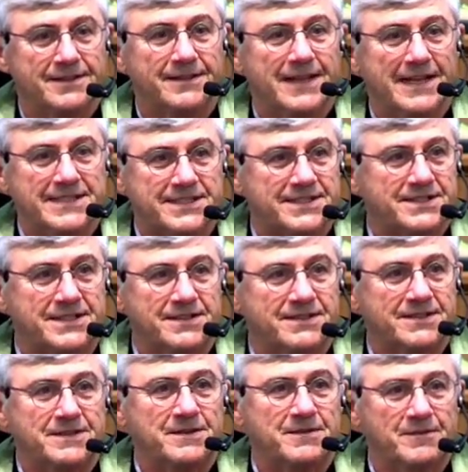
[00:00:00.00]
That's
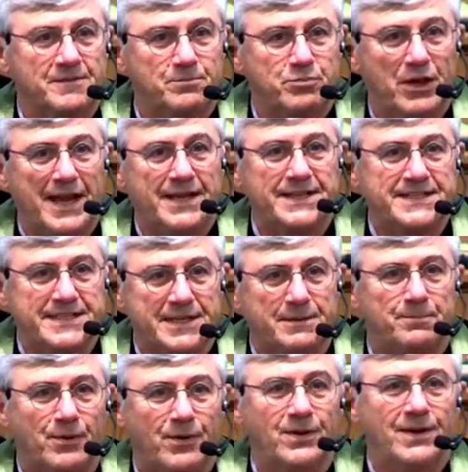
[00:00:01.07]
plain and
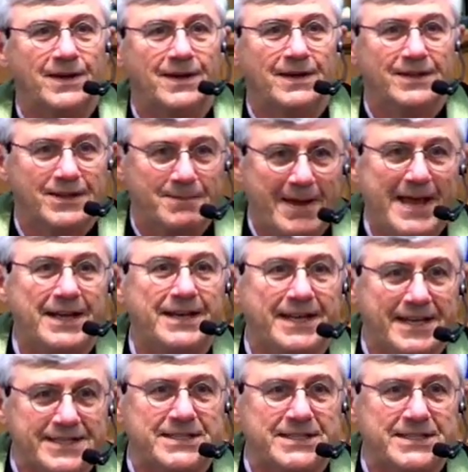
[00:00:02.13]
simple. The man is